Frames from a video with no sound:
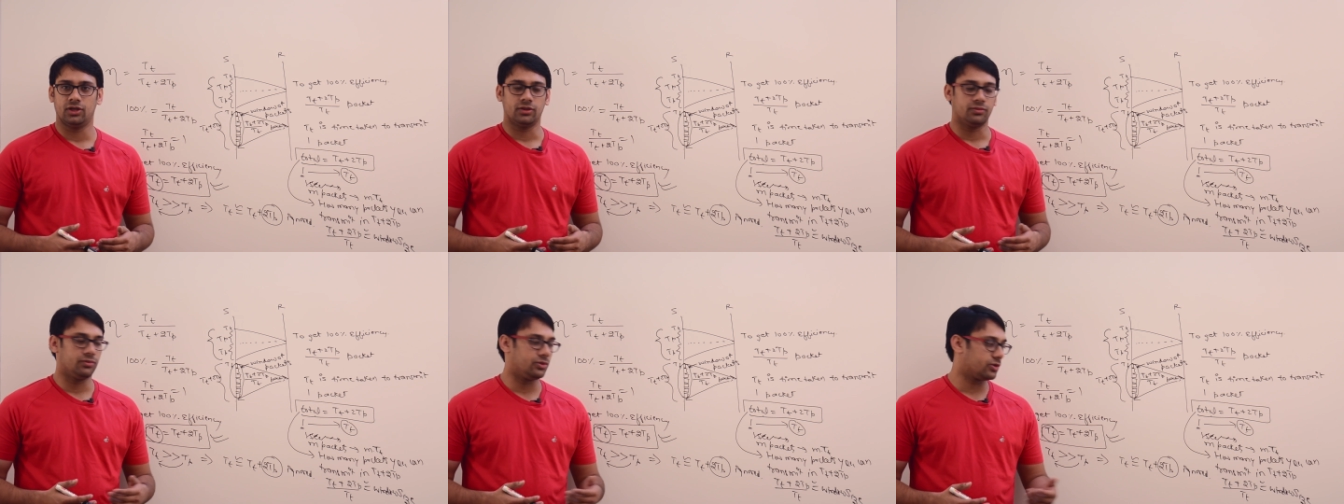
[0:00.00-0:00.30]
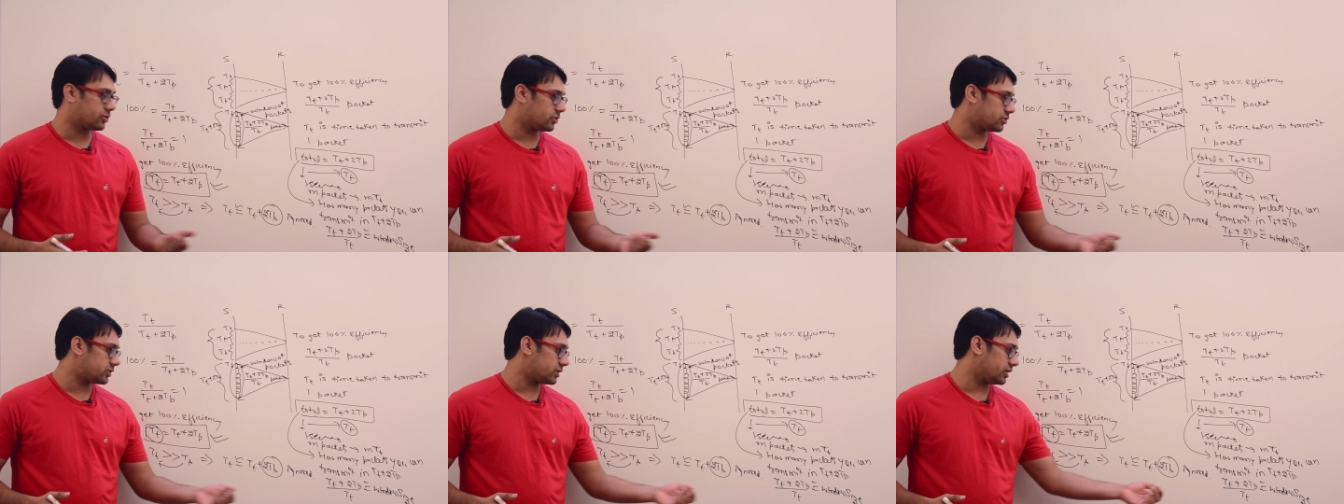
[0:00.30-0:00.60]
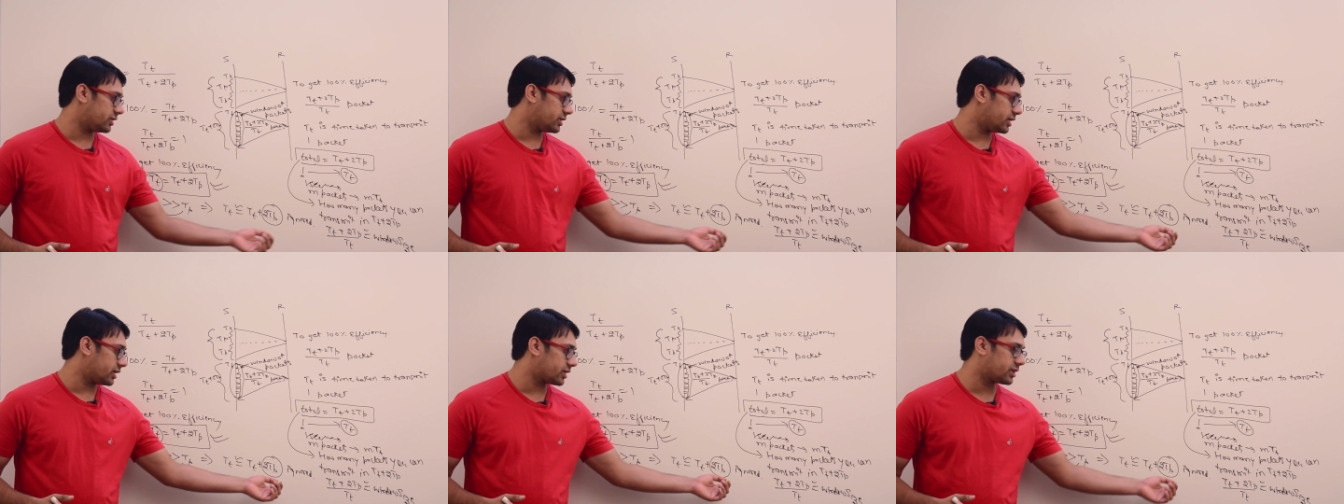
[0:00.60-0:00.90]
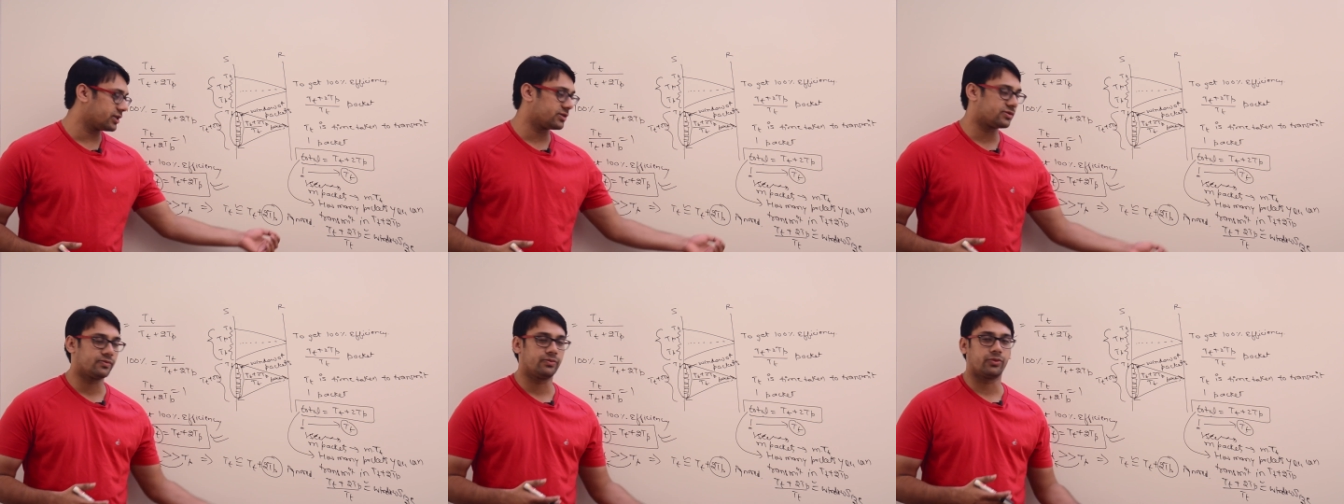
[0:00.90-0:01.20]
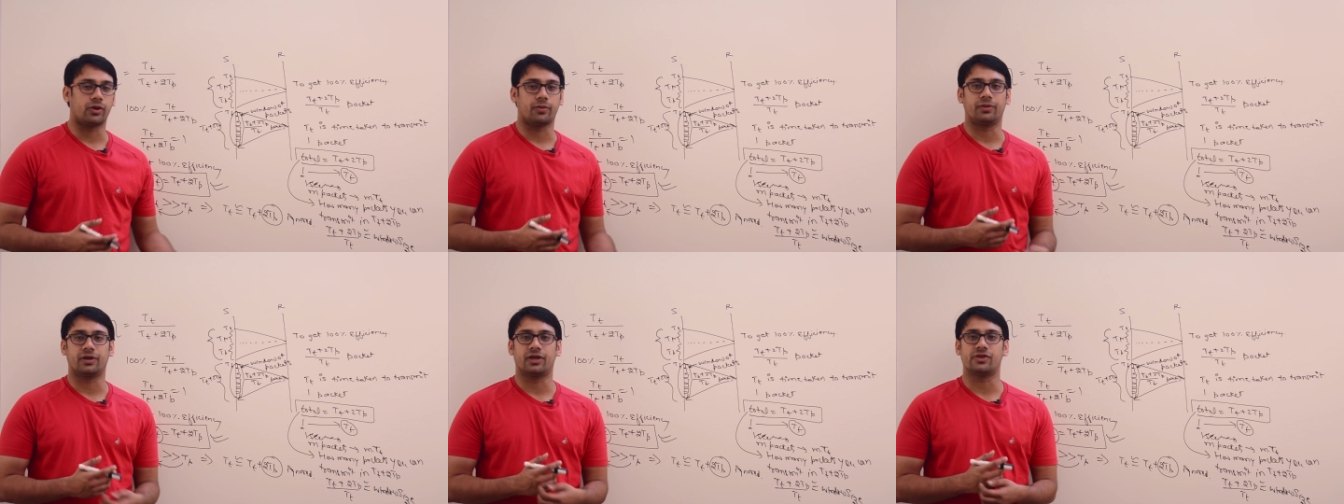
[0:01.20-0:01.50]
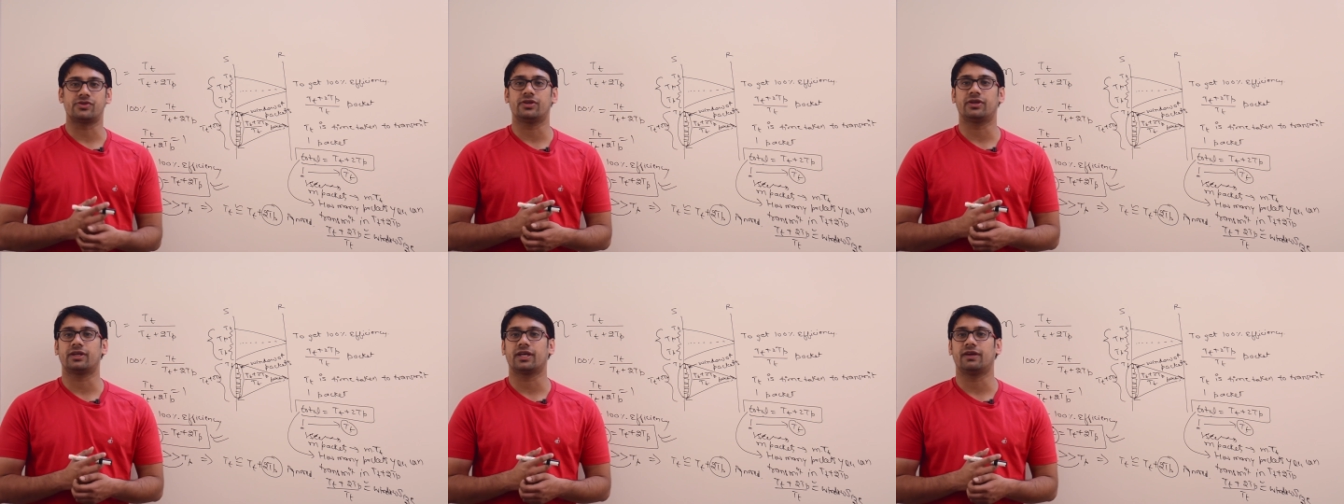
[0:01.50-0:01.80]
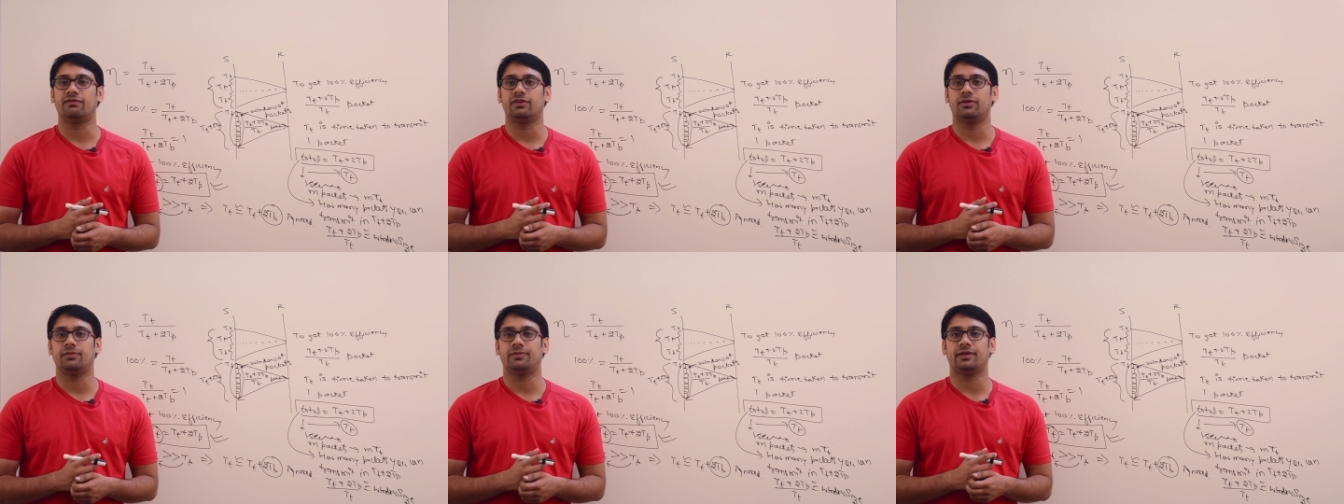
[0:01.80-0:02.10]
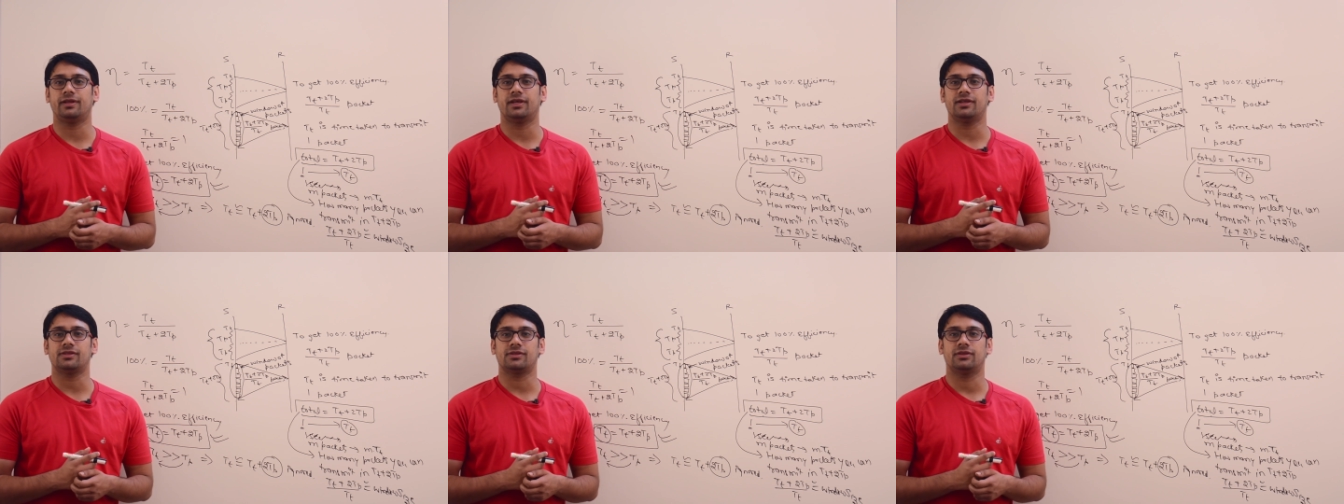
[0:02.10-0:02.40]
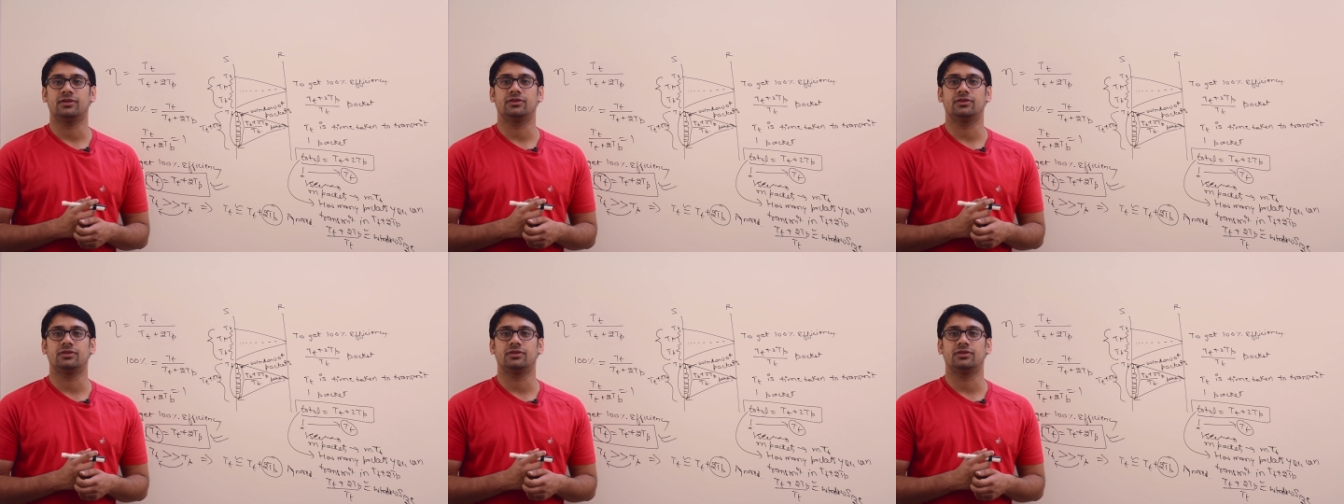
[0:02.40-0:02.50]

because in that case propagation time will be less.